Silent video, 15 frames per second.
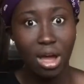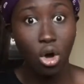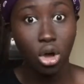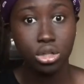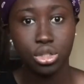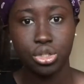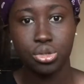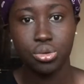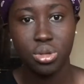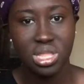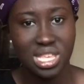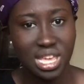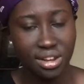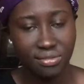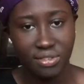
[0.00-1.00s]
on to
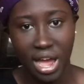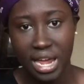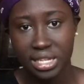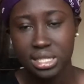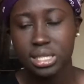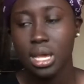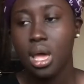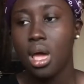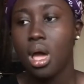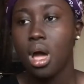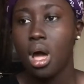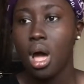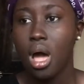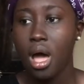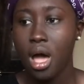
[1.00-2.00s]
the advice.
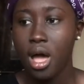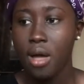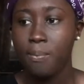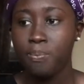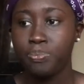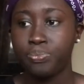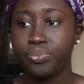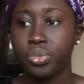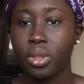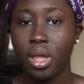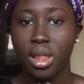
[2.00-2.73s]
Um,